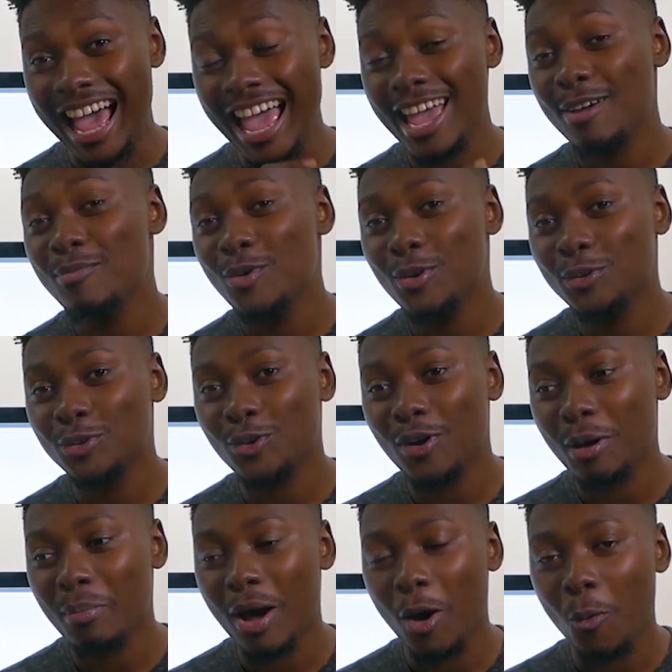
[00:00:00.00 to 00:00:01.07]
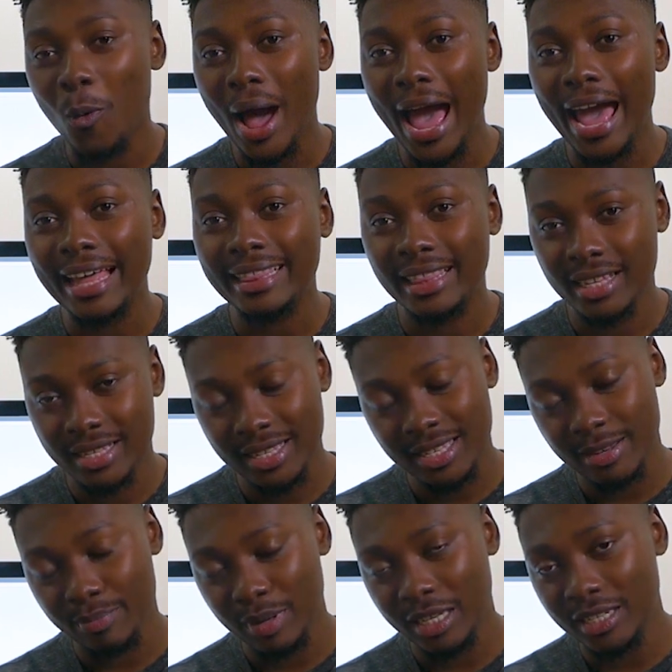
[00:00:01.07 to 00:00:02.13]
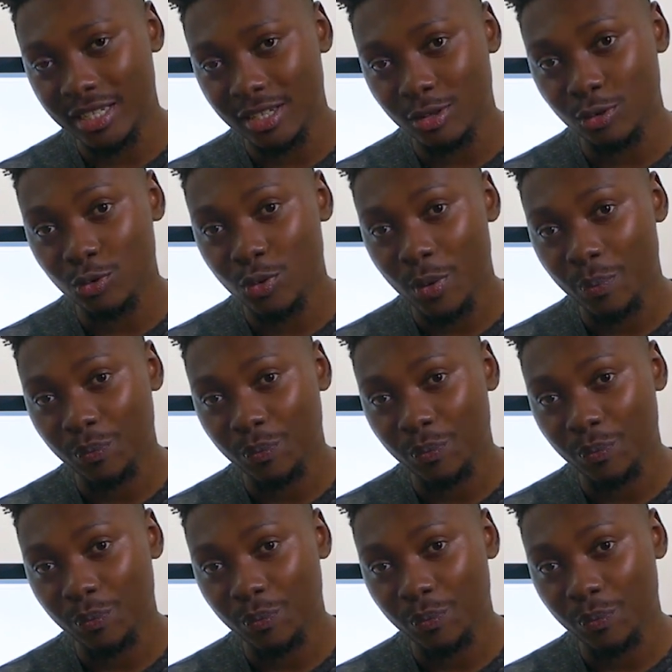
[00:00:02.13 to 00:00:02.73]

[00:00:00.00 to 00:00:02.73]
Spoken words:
I am going to talk about why this is a big deal